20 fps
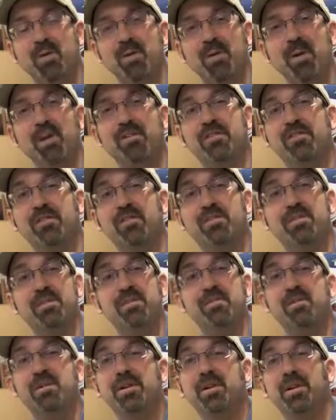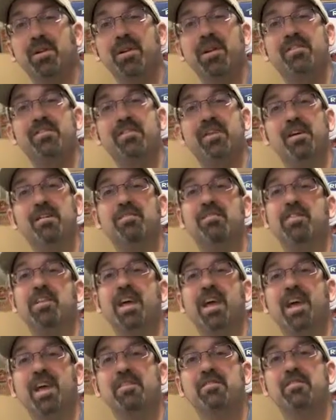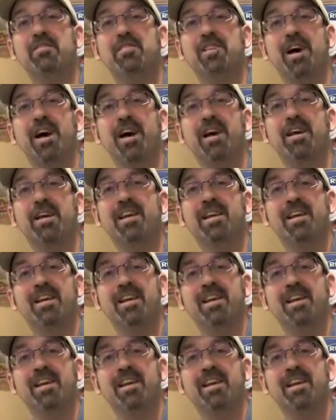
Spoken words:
We are simply putting ourselves in the hands of God